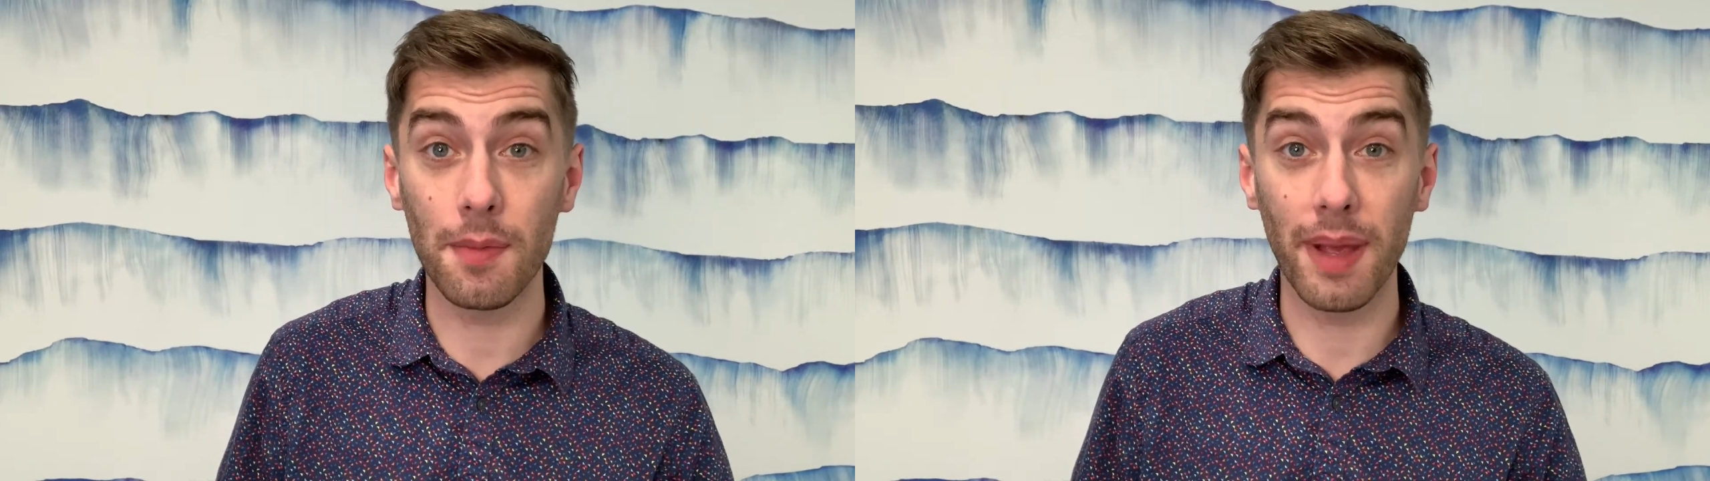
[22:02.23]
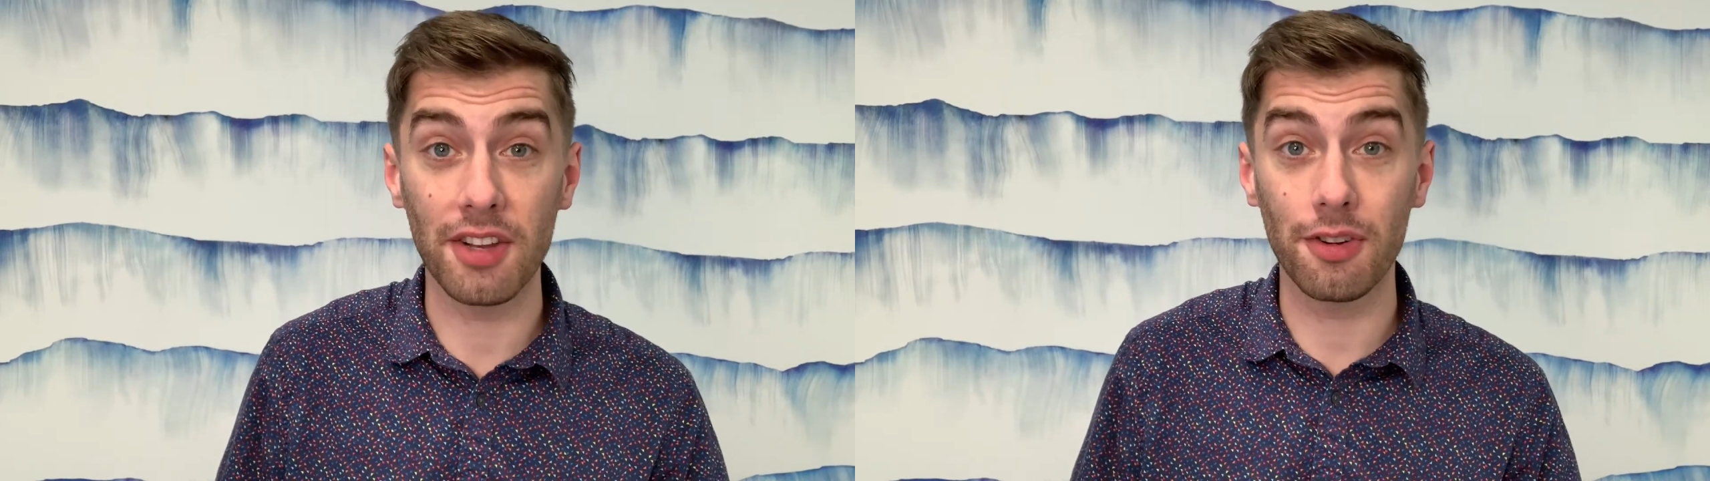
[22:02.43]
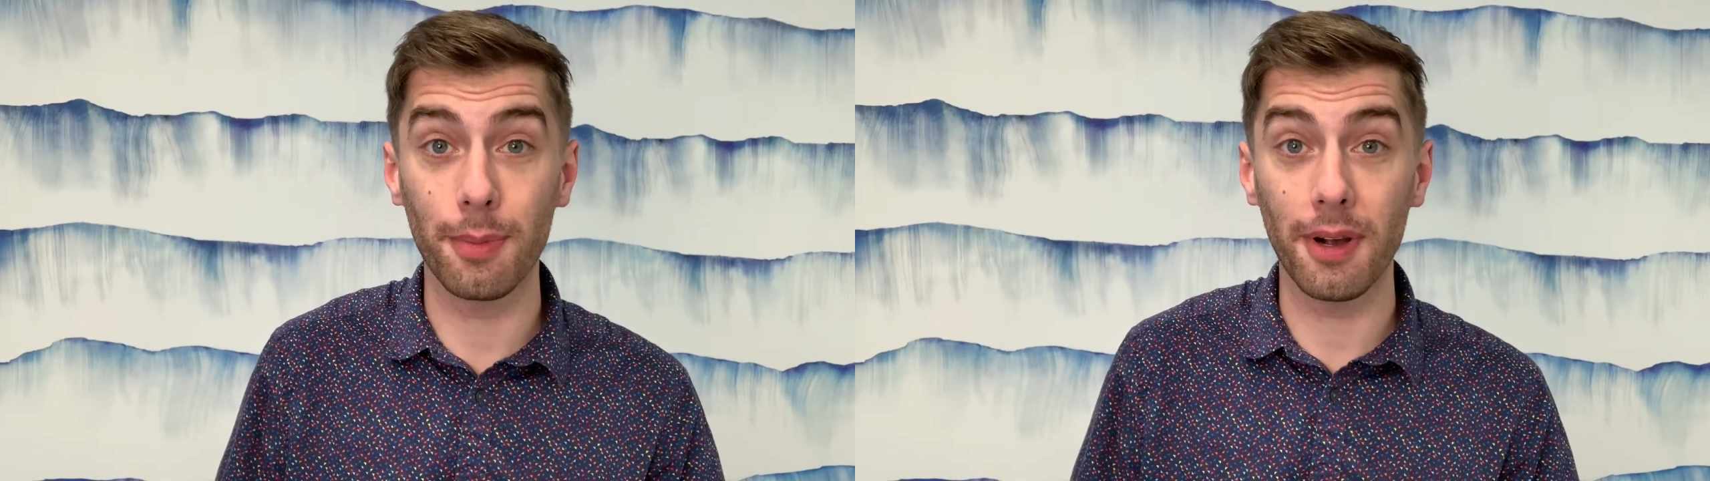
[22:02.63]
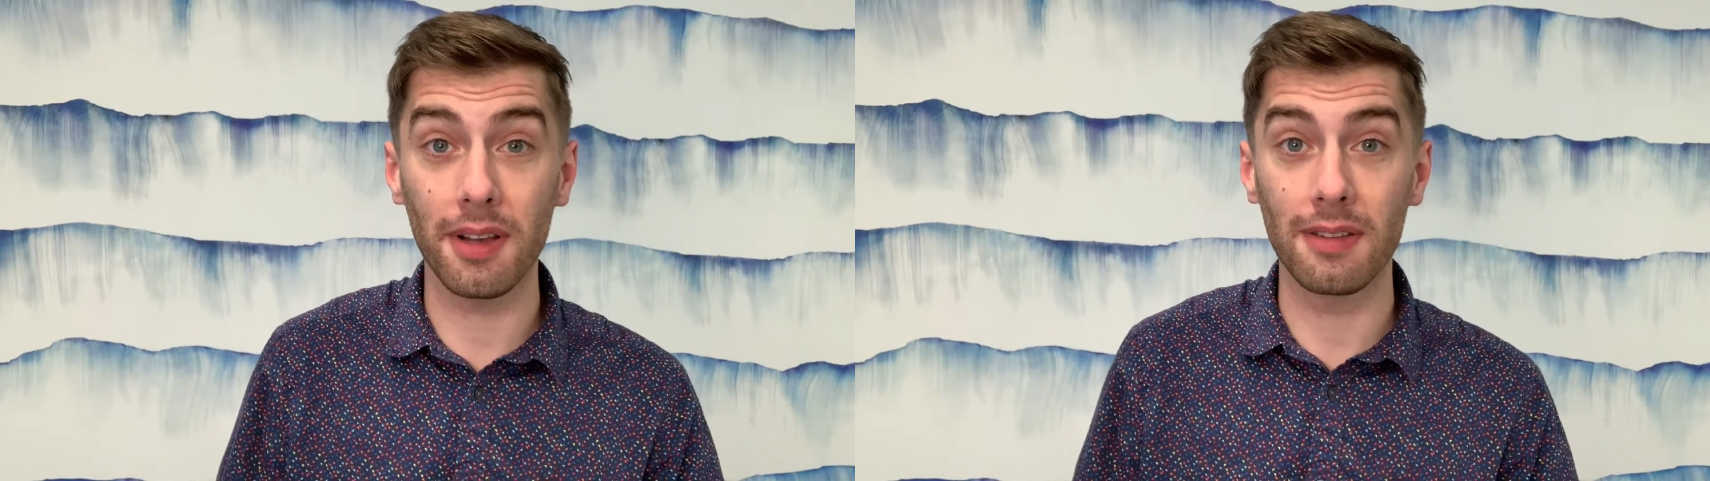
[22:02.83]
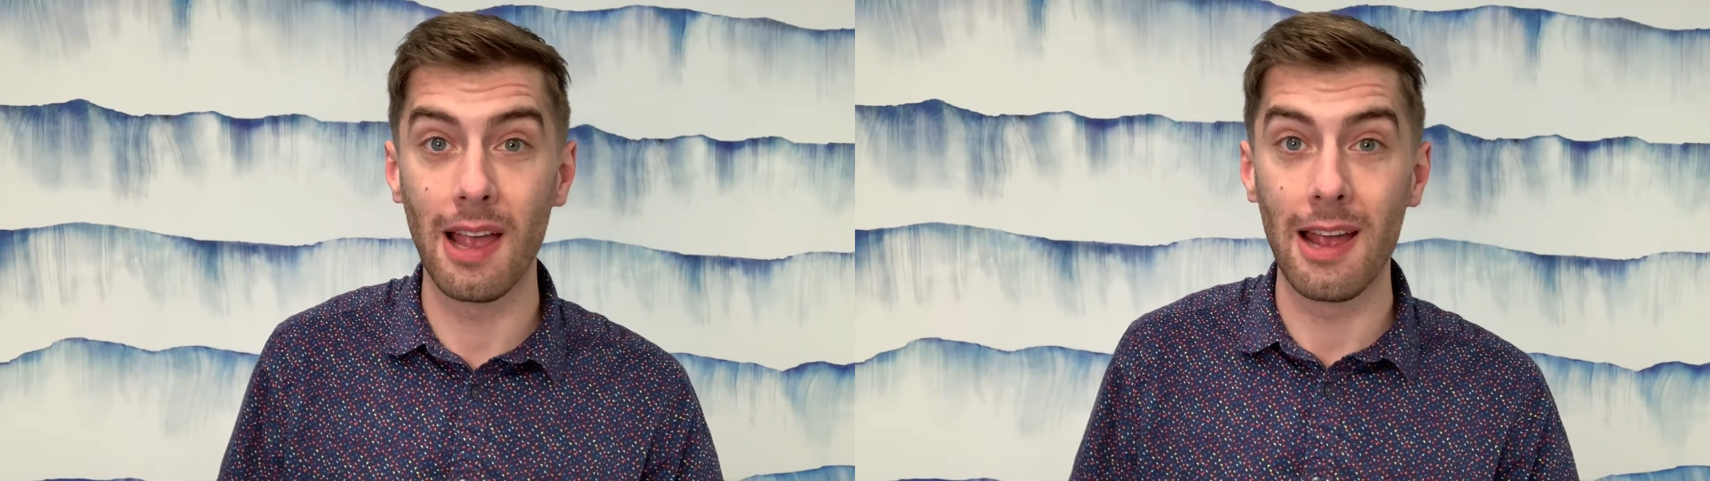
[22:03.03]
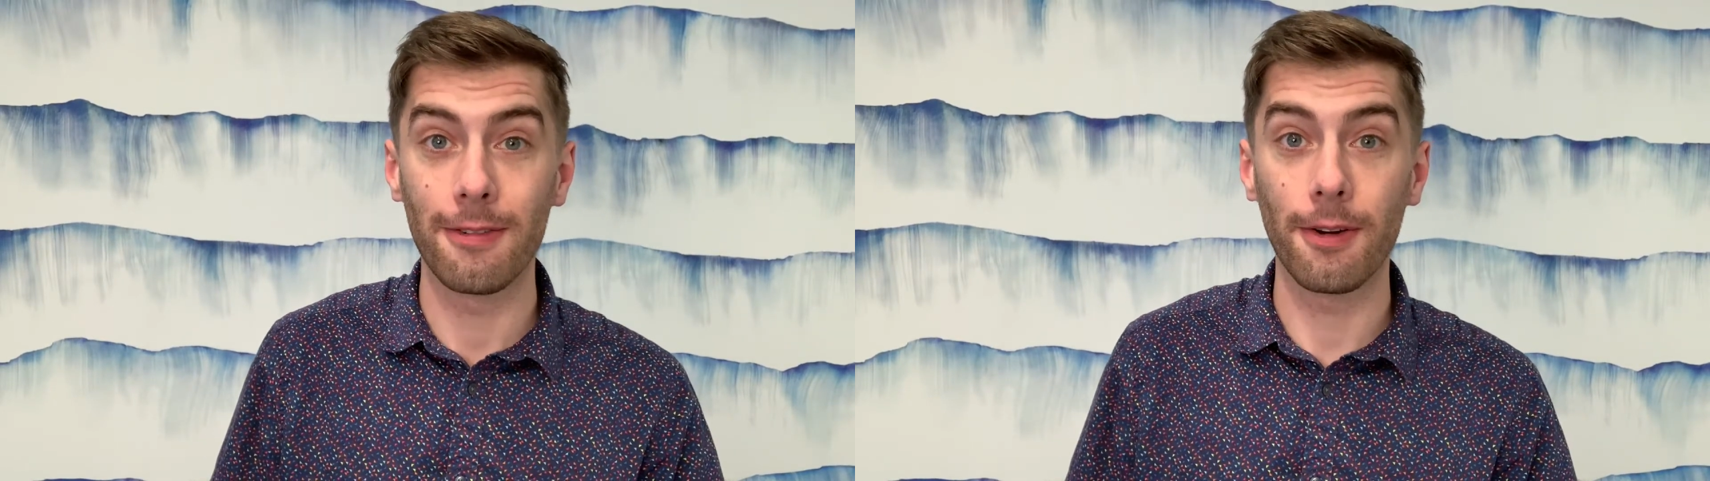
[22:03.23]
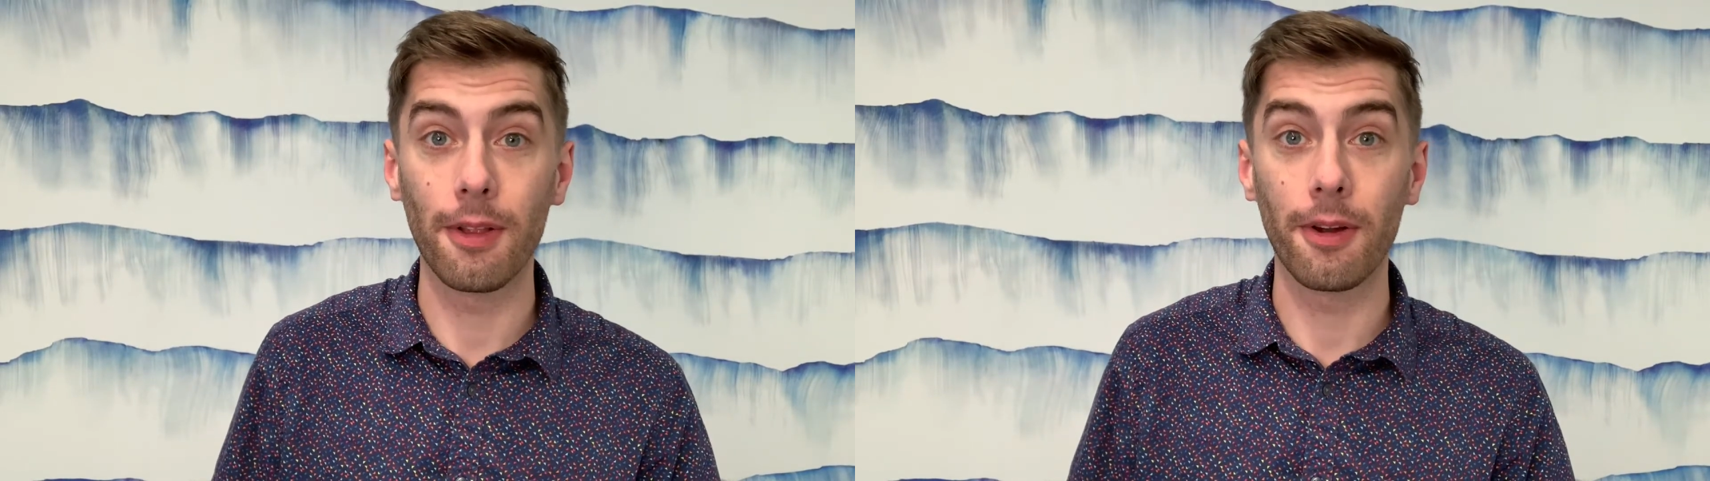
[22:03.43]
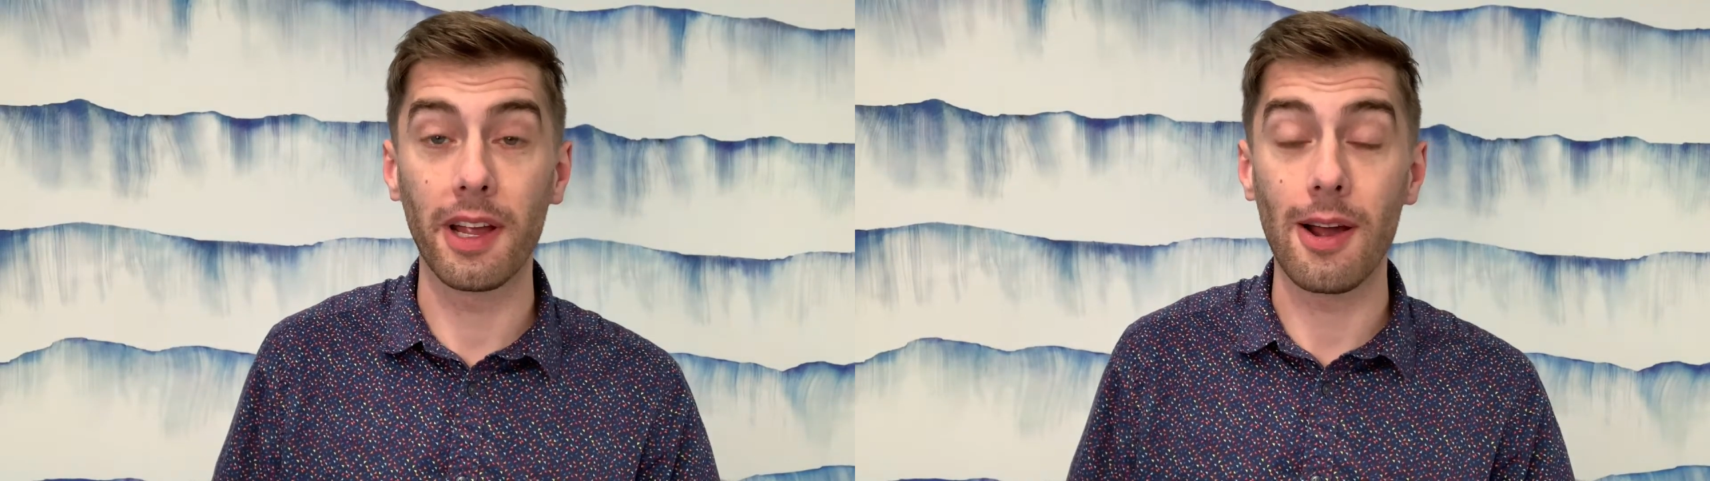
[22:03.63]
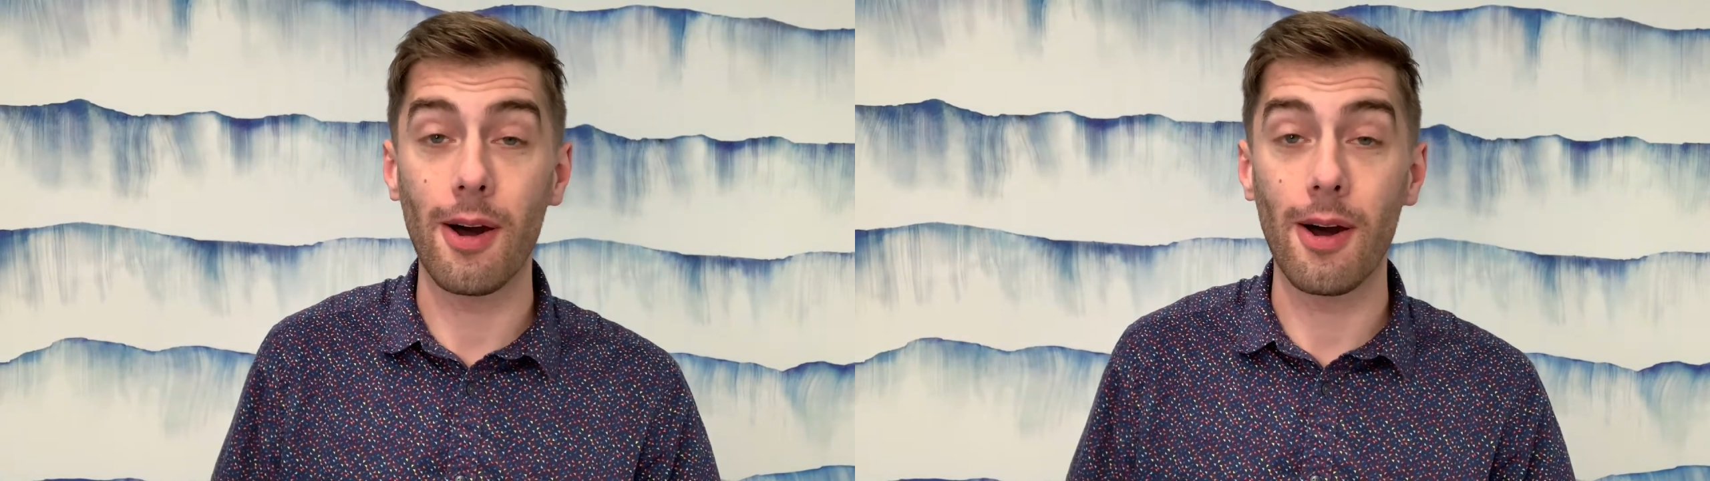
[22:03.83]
picture books, for learning